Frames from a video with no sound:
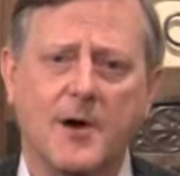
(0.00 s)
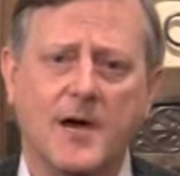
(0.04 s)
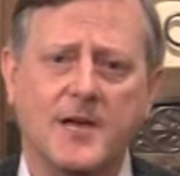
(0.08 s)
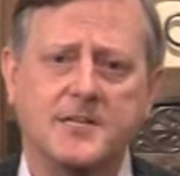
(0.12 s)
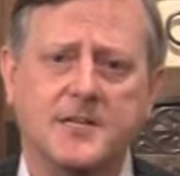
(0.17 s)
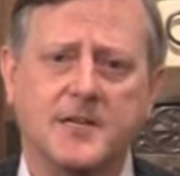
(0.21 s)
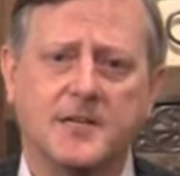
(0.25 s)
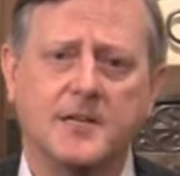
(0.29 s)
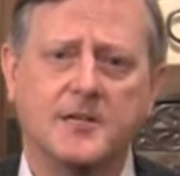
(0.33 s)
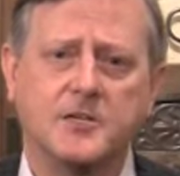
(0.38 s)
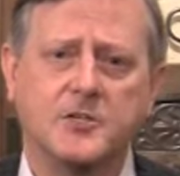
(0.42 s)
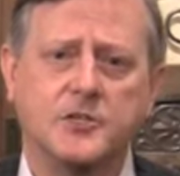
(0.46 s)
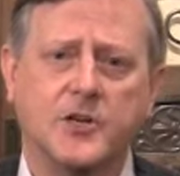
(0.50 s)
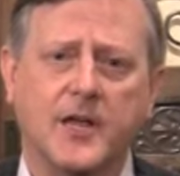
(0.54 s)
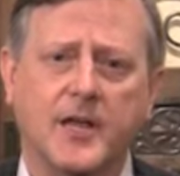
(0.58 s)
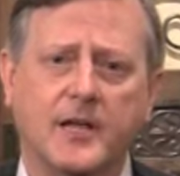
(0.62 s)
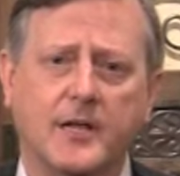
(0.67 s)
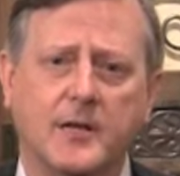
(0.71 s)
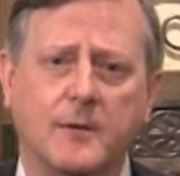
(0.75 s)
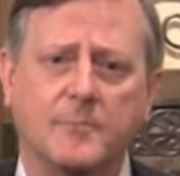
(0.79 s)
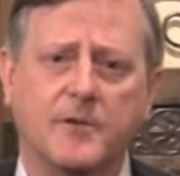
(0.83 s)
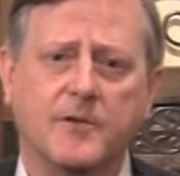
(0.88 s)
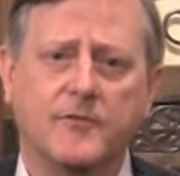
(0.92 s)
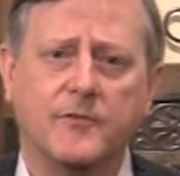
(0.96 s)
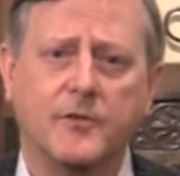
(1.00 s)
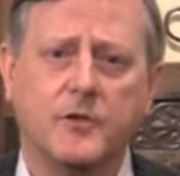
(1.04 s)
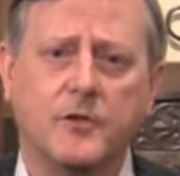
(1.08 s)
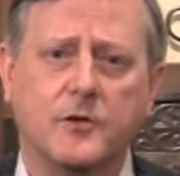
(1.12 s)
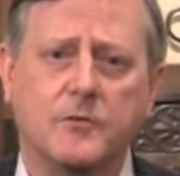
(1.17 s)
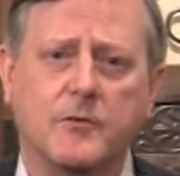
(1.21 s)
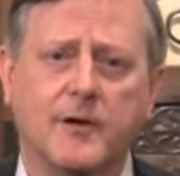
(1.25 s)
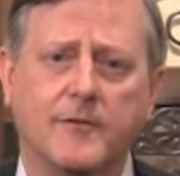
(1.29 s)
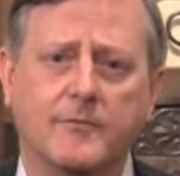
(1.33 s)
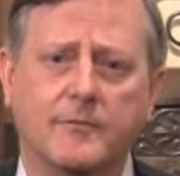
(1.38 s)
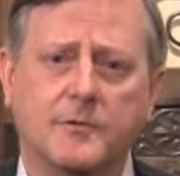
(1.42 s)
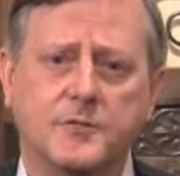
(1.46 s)
Isaac, and Jacob if
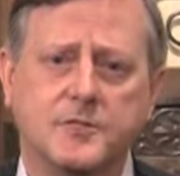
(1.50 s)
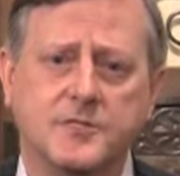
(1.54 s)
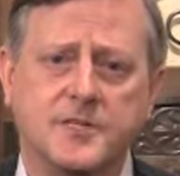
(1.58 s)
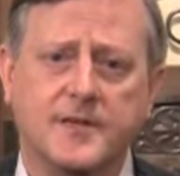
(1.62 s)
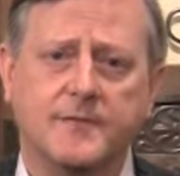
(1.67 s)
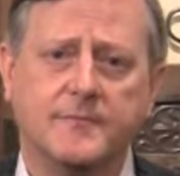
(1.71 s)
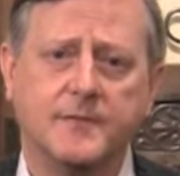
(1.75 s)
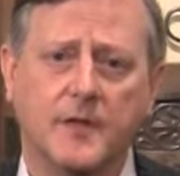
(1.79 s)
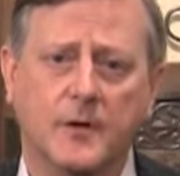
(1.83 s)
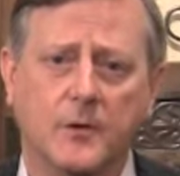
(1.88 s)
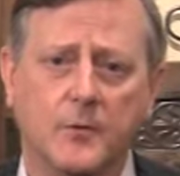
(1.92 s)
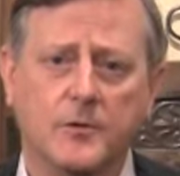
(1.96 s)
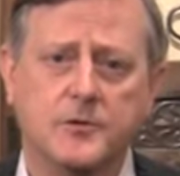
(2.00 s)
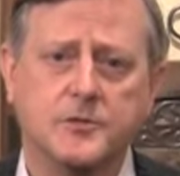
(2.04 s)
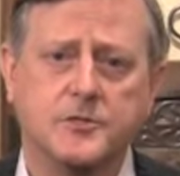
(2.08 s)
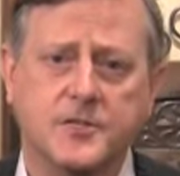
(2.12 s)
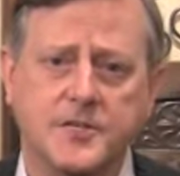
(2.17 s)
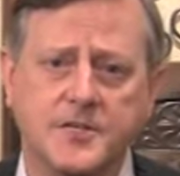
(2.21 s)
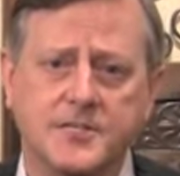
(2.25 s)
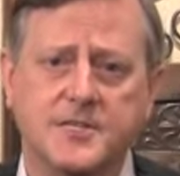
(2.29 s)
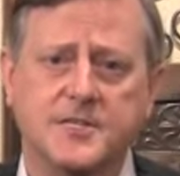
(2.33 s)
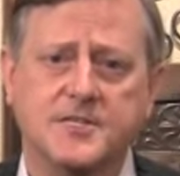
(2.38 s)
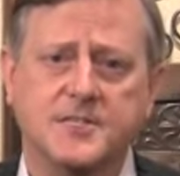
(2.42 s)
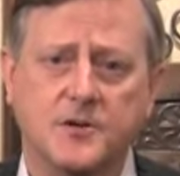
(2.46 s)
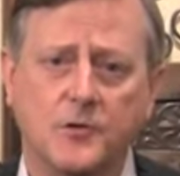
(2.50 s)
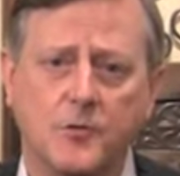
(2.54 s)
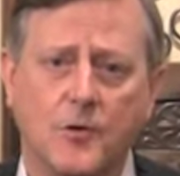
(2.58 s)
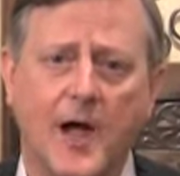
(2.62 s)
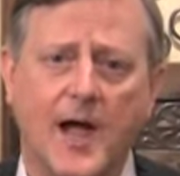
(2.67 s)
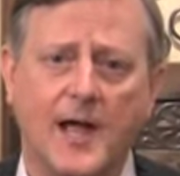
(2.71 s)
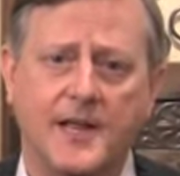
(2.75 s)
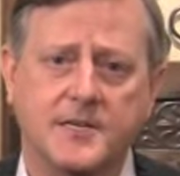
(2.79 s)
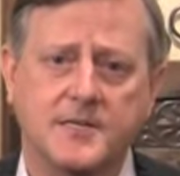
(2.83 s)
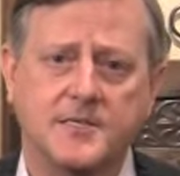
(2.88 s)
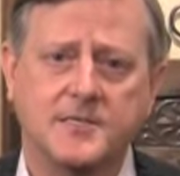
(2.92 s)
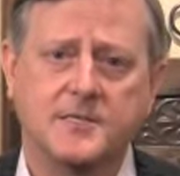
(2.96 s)
you have received the Lord Jesus
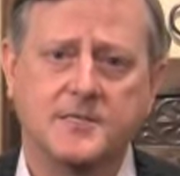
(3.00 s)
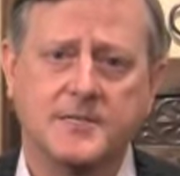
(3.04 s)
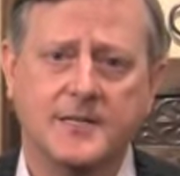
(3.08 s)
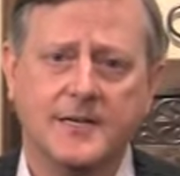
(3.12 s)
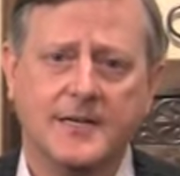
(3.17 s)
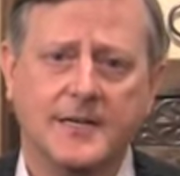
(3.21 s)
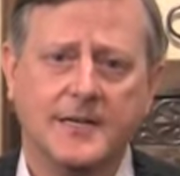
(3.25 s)
Christ